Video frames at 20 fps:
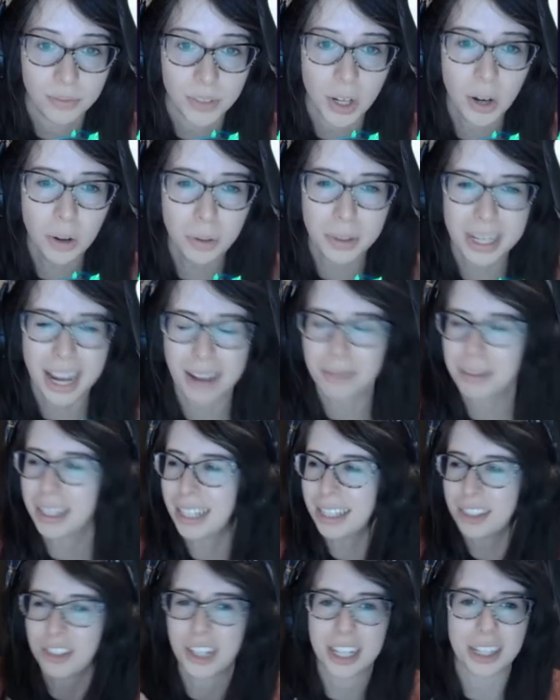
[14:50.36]
Oh, yeah, we
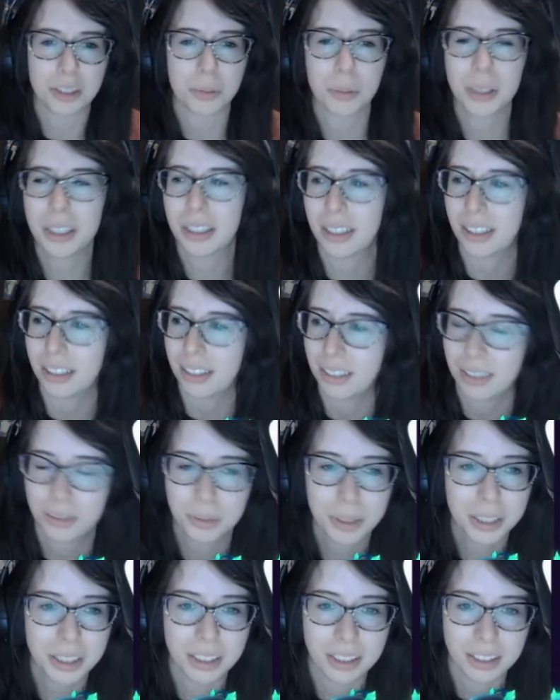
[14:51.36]
can change. We're good.
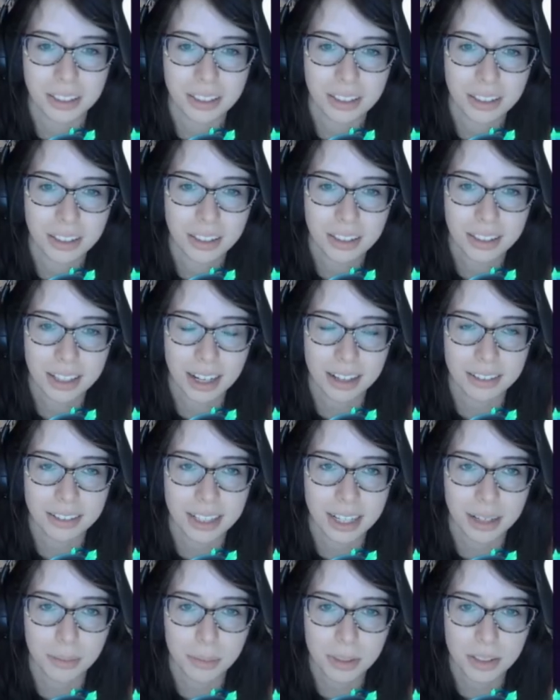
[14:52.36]
We're good. Yeah,
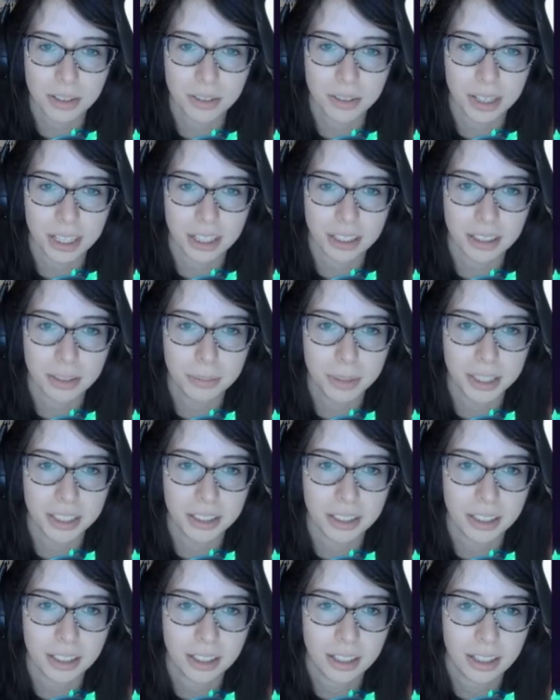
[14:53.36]
lamps. Okay, come on.
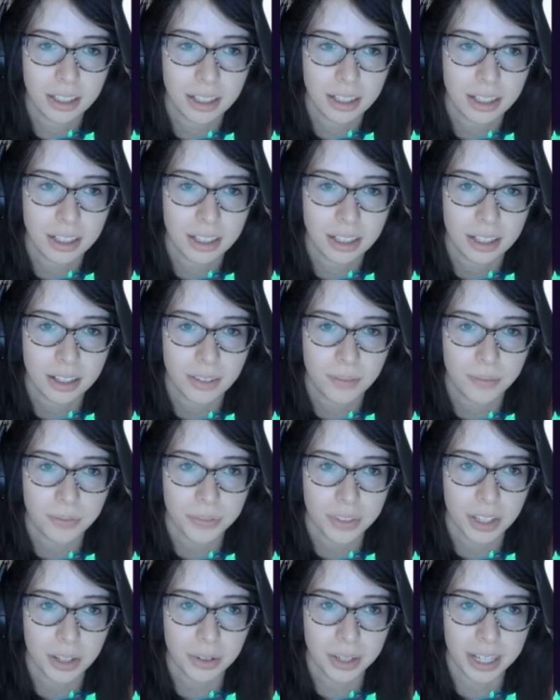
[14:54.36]

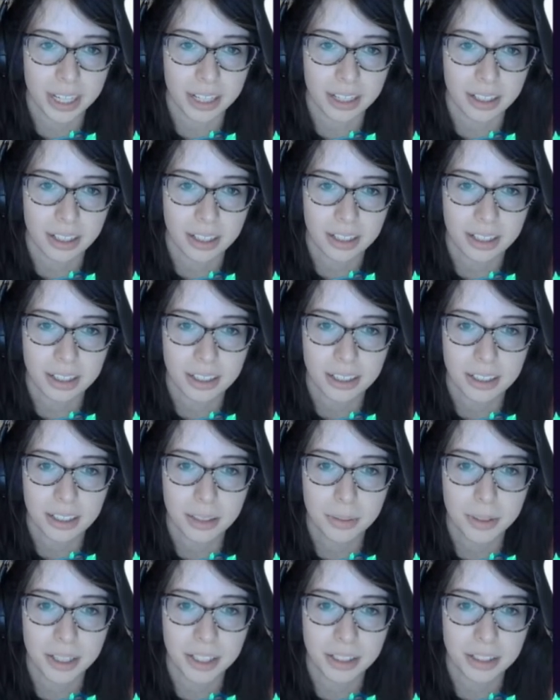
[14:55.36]
Okay,
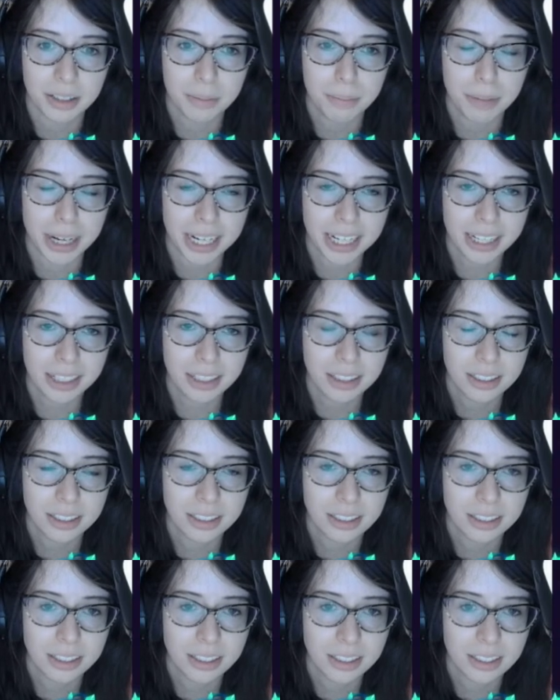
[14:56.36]
come on. Bite.
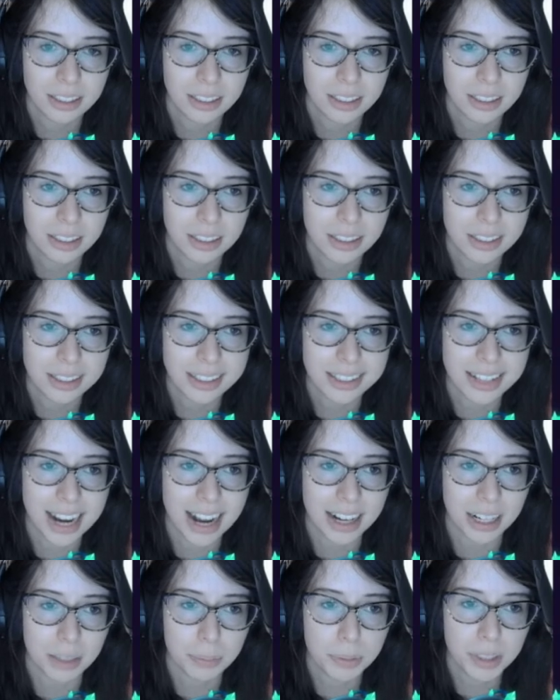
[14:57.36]

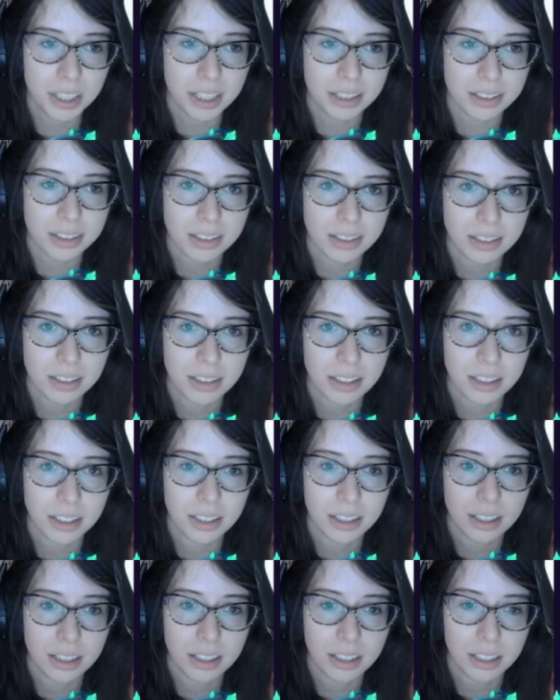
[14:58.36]
Static, please.
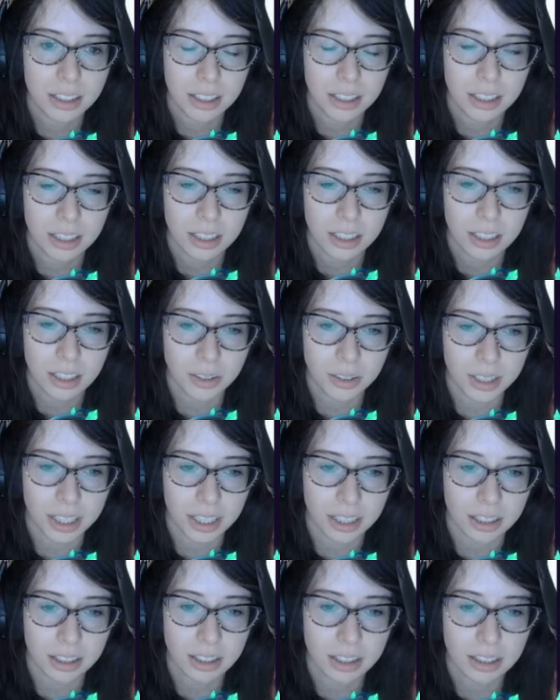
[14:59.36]

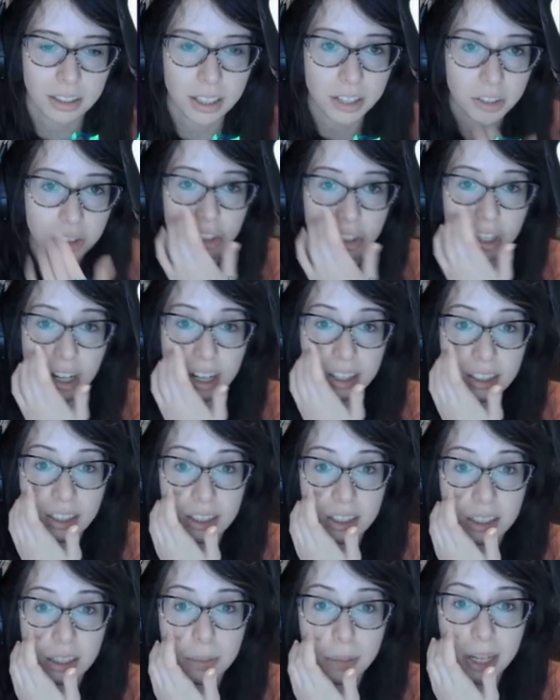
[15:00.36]
Okay, Thundershock.
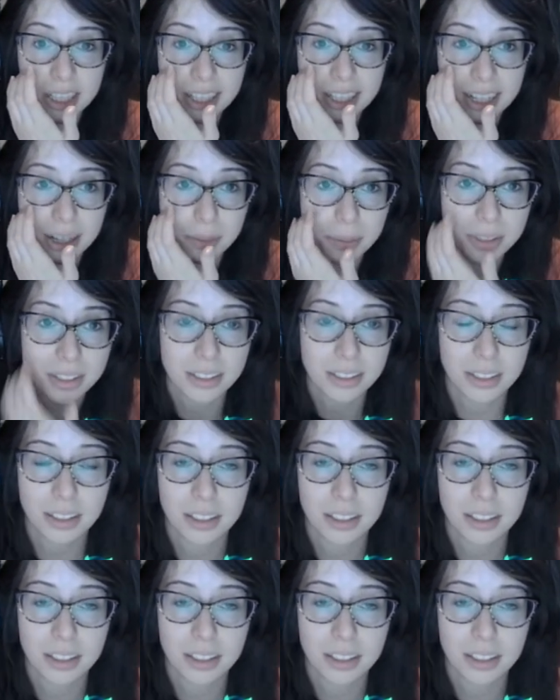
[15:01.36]
Come on, lamps.